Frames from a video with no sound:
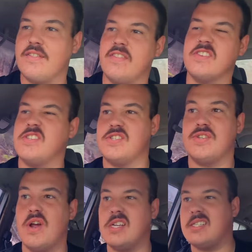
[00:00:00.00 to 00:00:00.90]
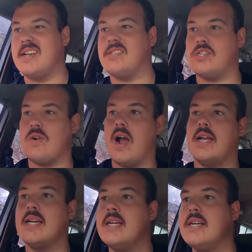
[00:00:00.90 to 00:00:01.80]
I think this is just known as Desert
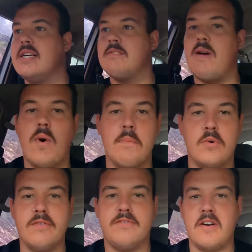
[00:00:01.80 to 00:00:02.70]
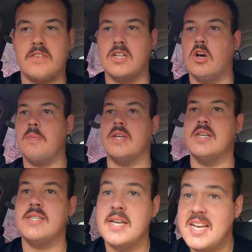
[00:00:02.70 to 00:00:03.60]
Track. It's about 1.5
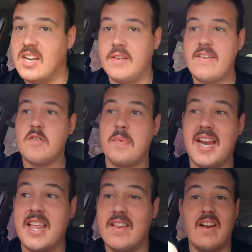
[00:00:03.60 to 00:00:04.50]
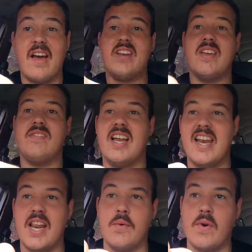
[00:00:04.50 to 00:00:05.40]
kilometres. I've never been here and I haven't even
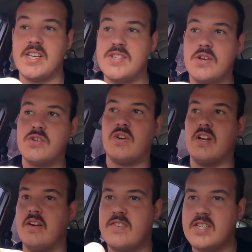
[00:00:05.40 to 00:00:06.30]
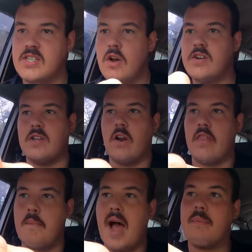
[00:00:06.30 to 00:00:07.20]
done any research on it. I've just noticed it
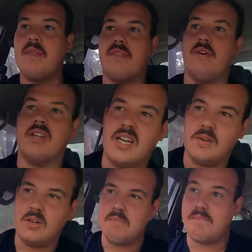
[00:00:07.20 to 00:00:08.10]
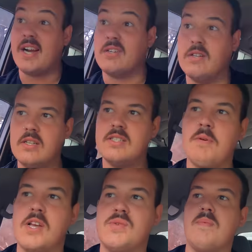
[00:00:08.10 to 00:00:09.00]
on the map and thought, you know what, bugger it. I
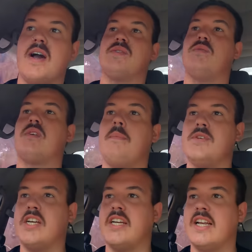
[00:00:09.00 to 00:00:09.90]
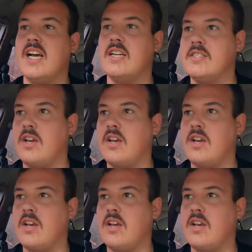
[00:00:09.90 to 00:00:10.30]
suppose we may as well come and check it out.